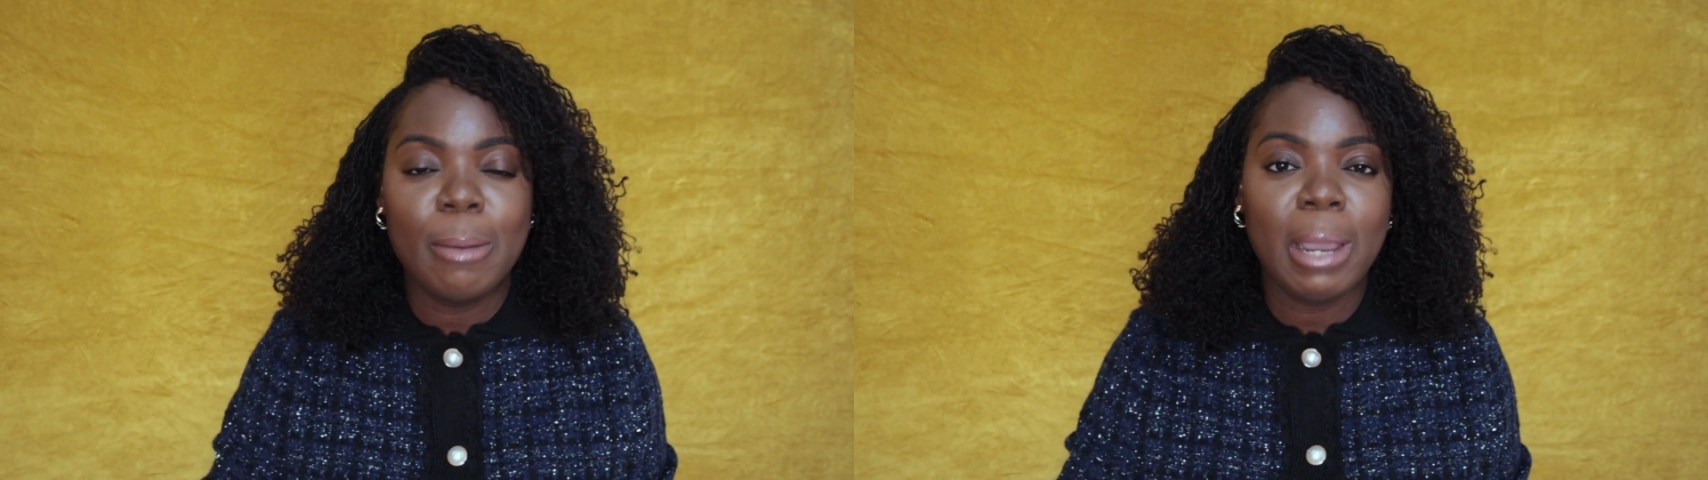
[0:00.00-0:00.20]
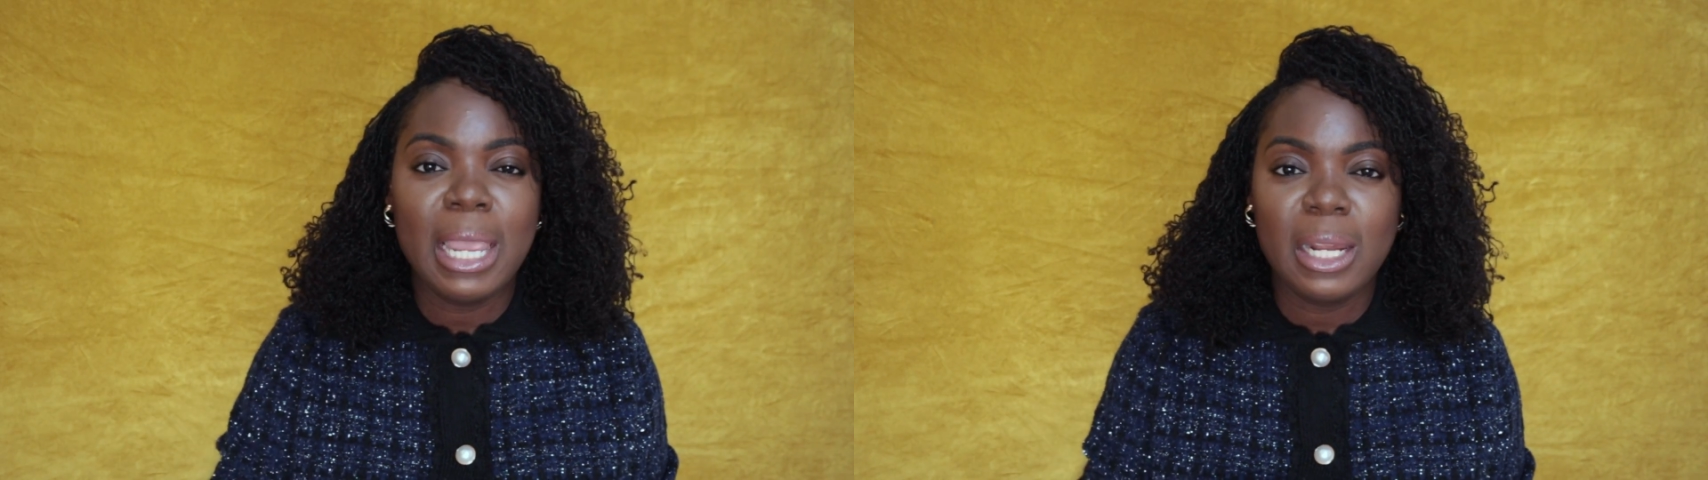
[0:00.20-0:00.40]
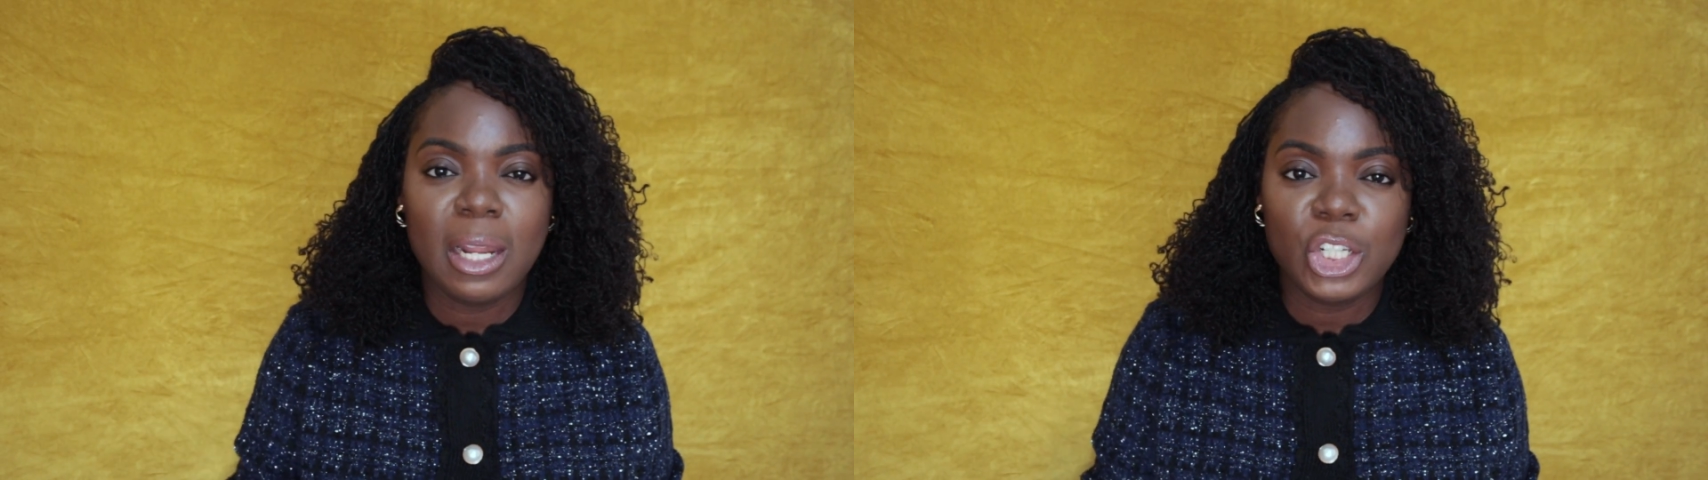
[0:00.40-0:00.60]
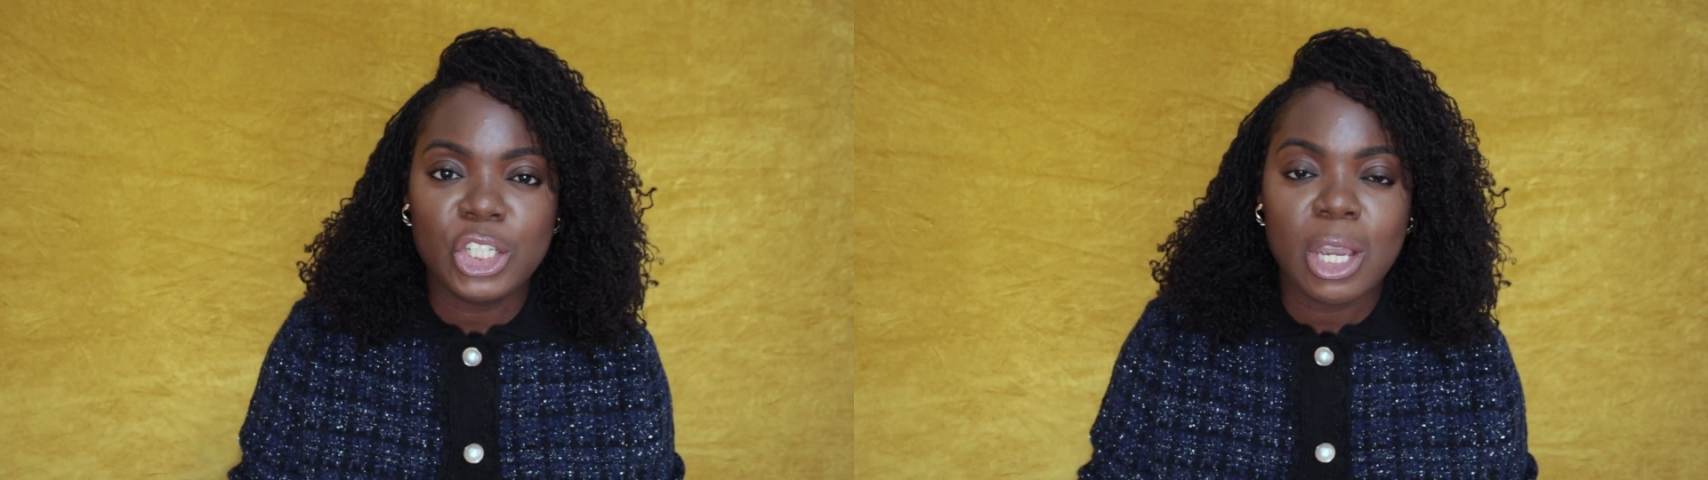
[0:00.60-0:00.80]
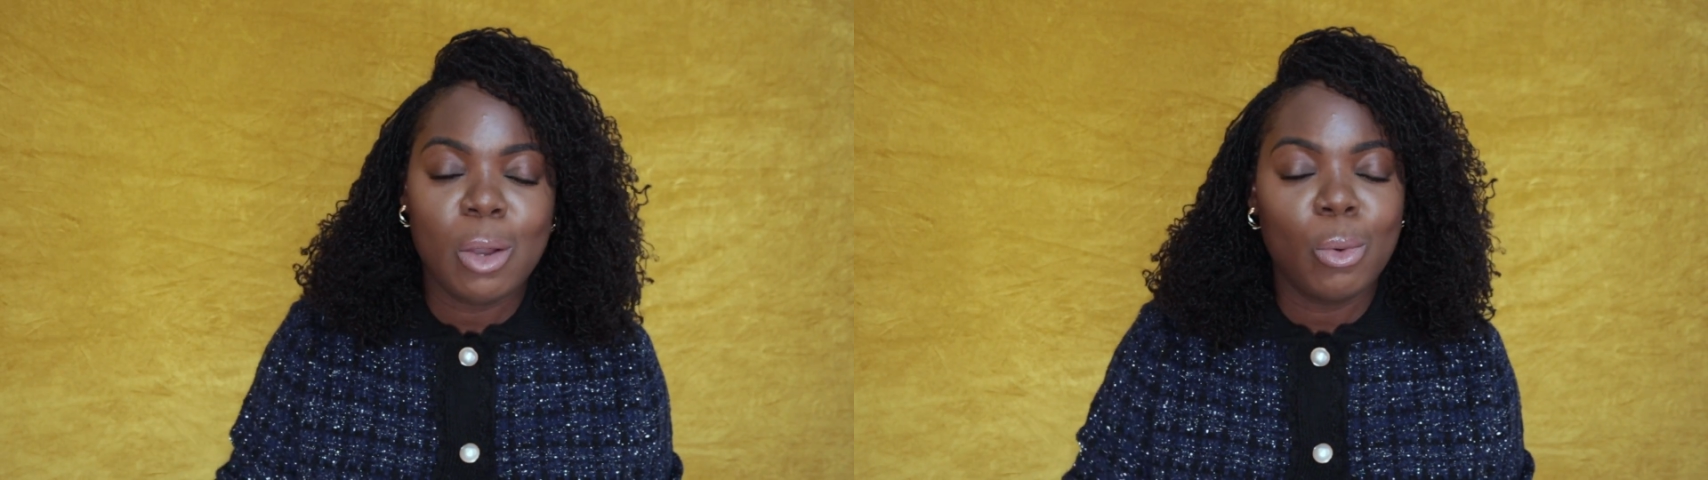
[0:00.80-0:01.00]
But in a
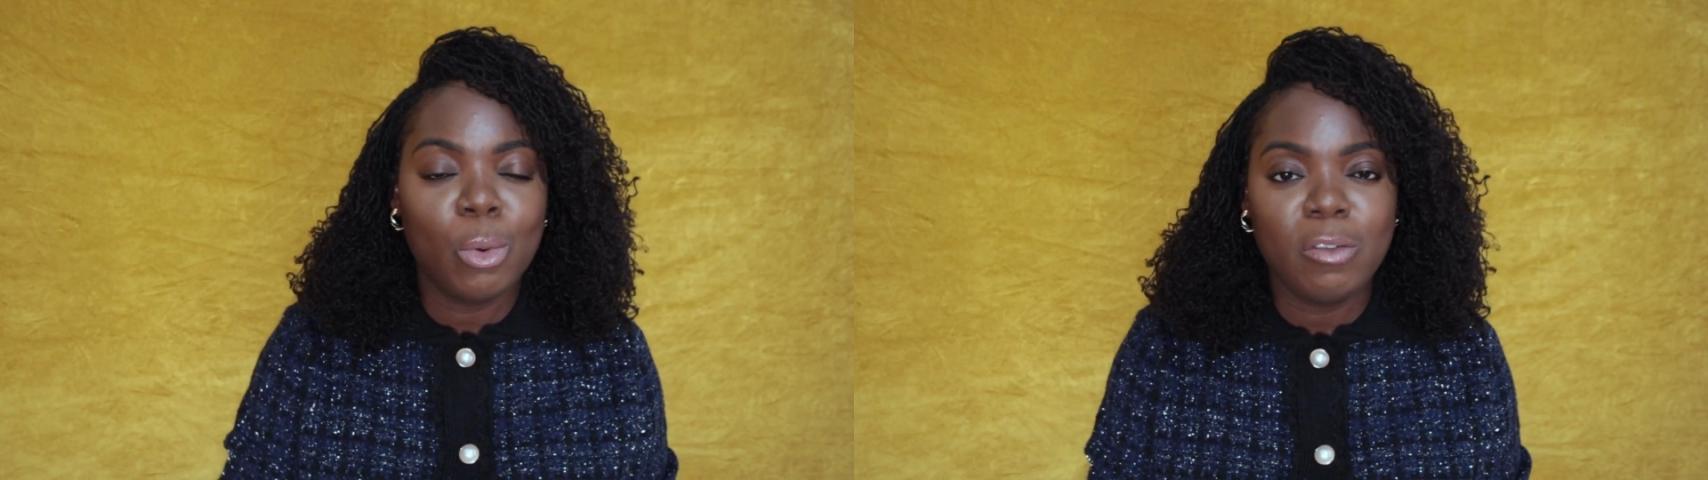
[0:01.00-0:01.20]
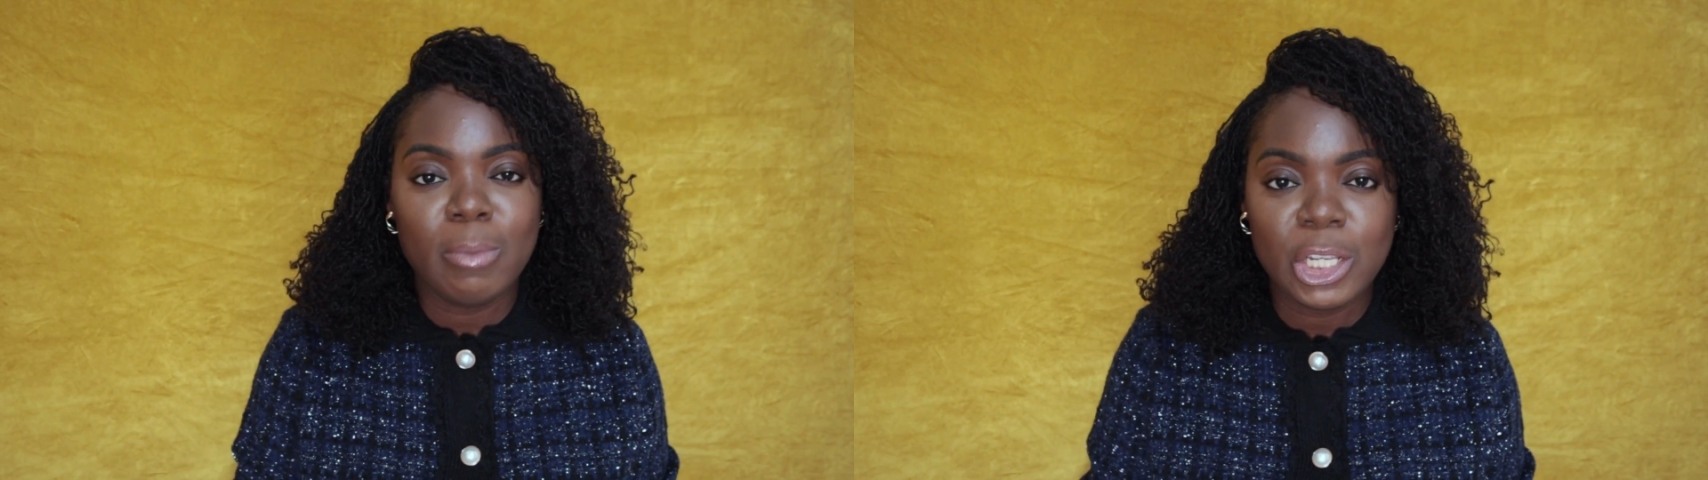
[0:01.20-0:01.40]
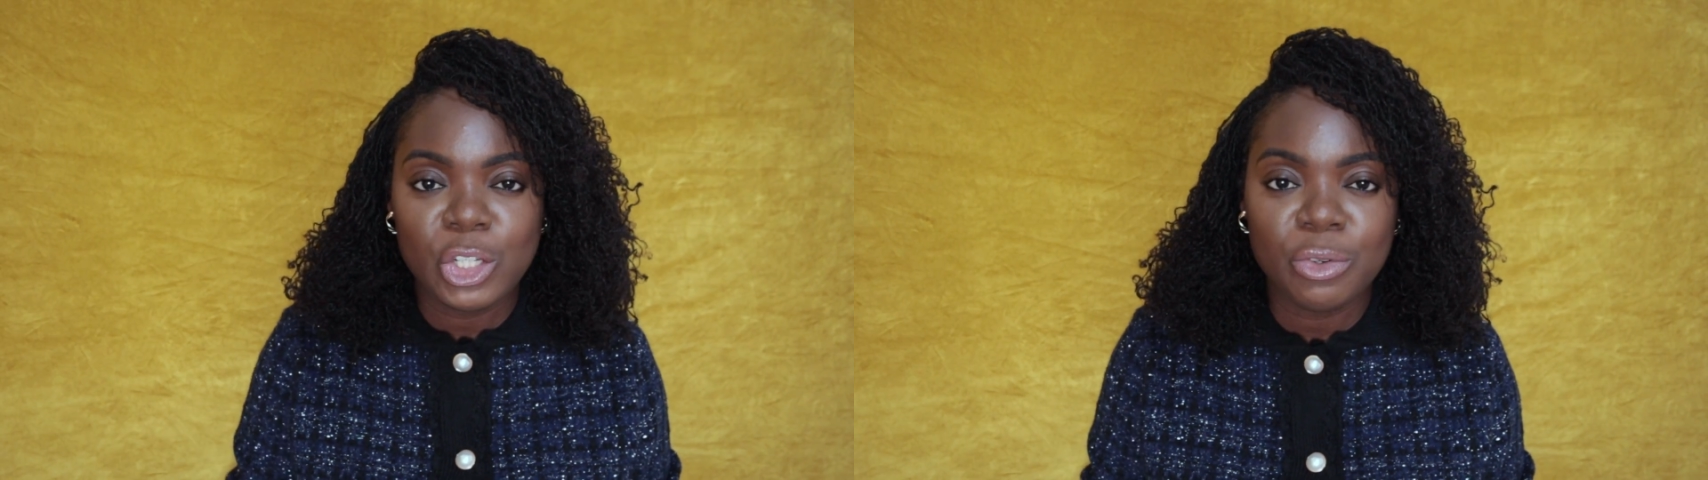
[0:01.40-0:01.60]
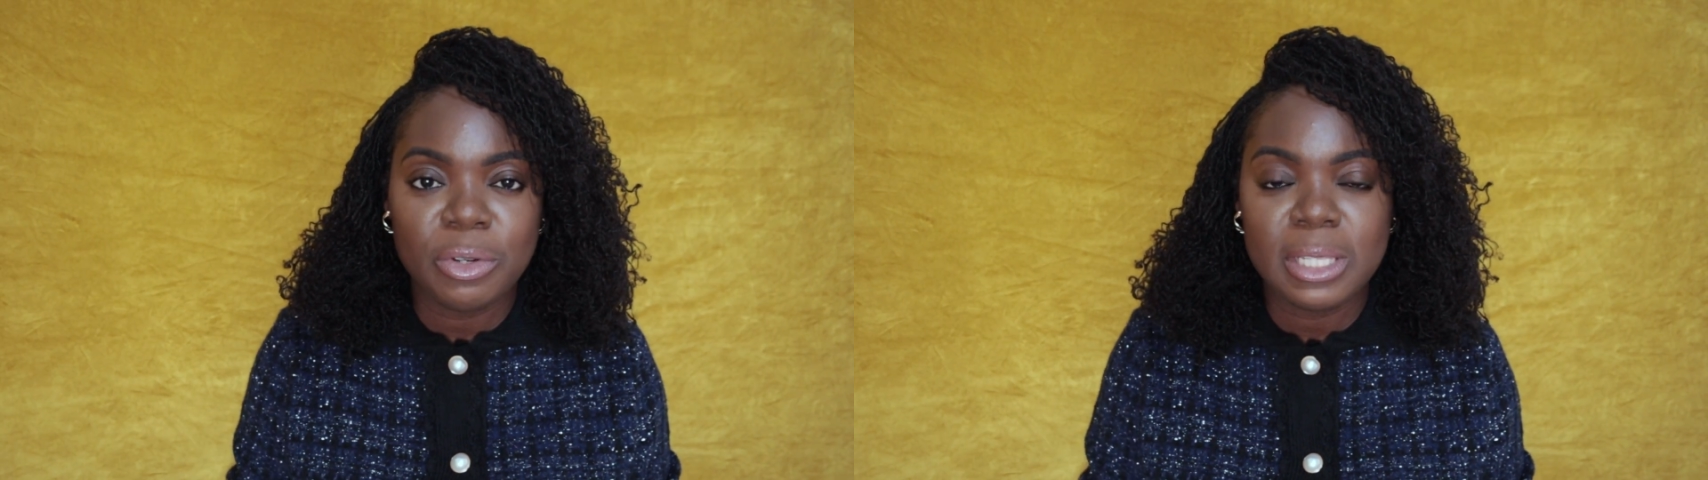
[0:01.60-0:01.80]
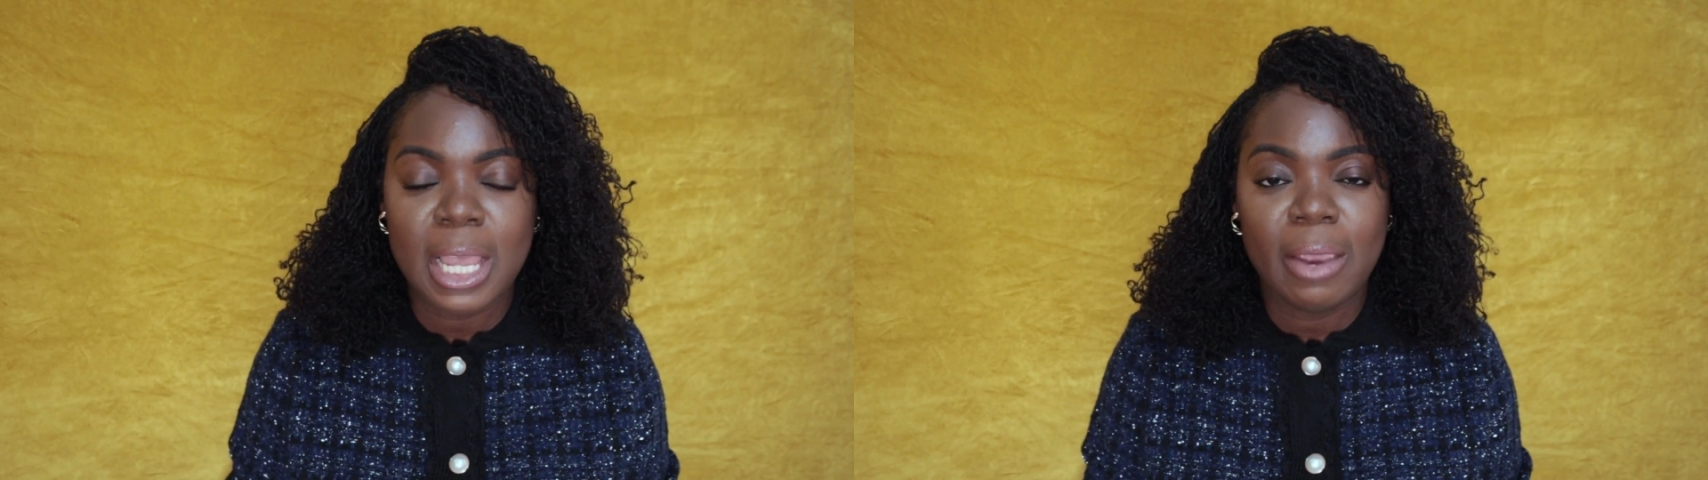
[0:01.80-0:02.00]
nutshell, all of my
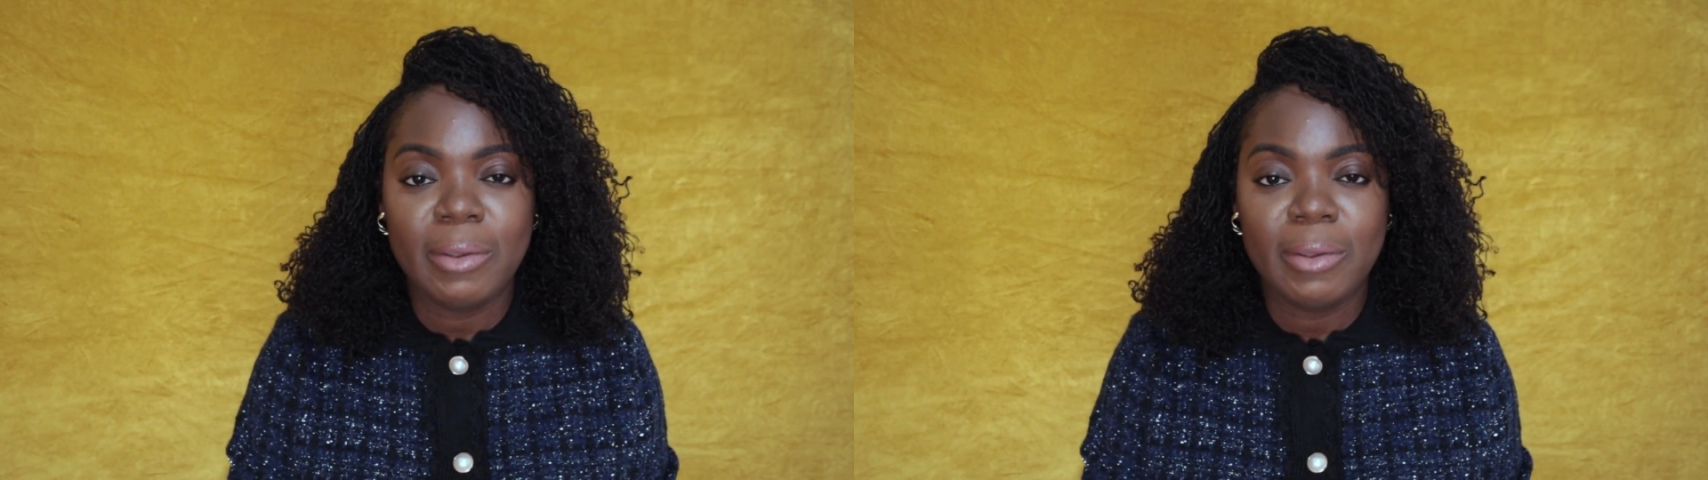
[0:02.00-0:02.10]
children's hair